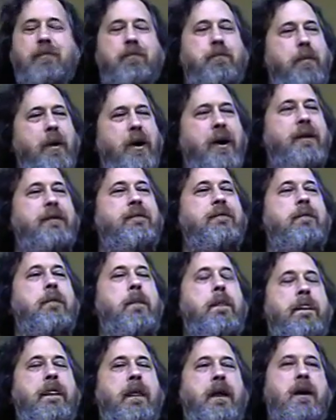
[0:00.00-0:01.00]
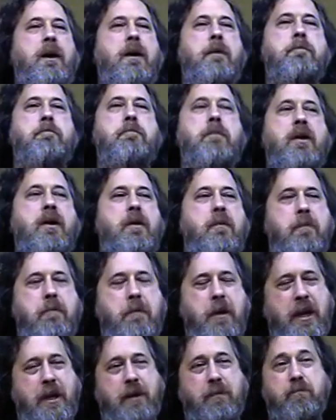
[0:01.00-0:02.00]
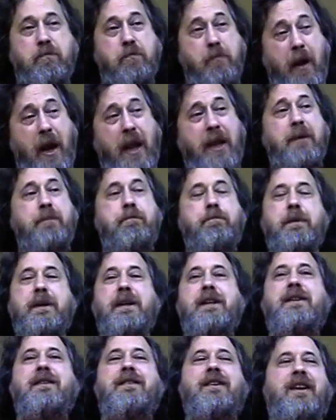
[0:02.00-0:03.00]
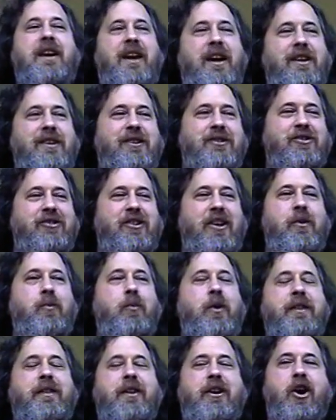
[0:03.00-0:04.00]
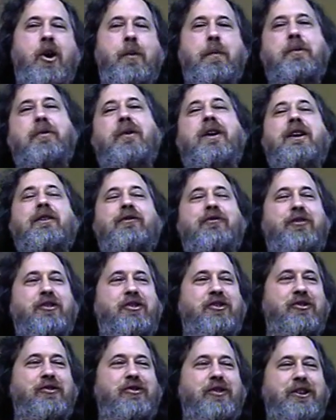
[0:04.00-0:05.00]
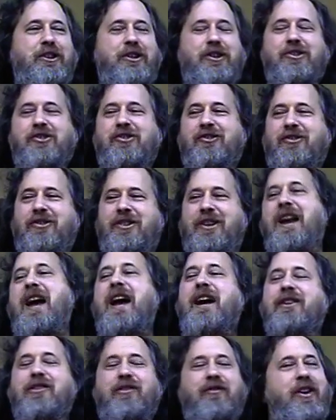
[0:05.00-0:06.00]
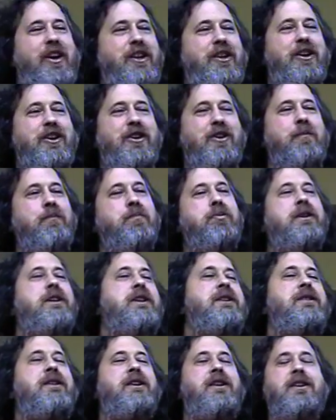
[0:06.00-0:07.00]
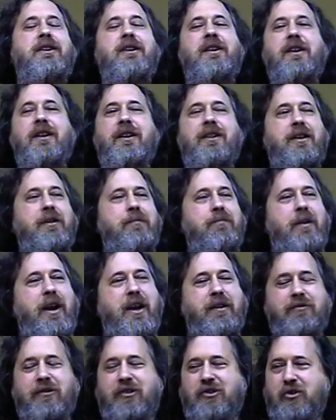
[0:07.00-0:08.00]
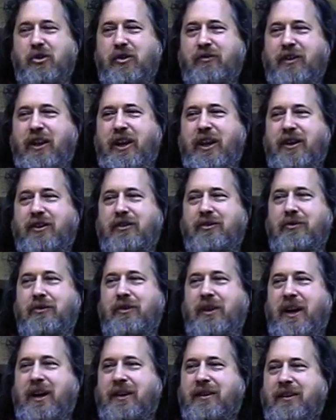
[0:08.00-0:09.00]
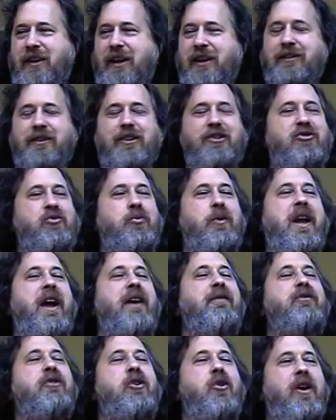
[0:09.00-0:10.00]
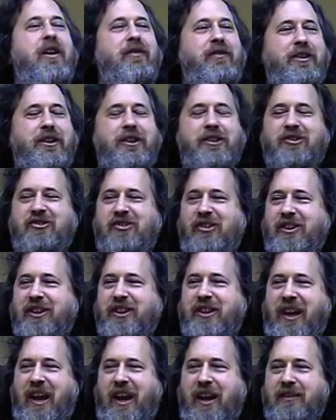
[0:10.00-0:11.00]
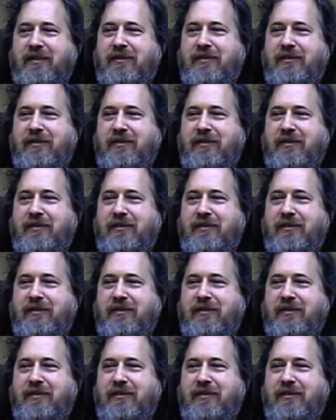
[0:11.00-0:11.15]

But it might be the case that when the upgrade facility is deactivated completely, that Microsoft can't do that. At least we have no evidence that it can.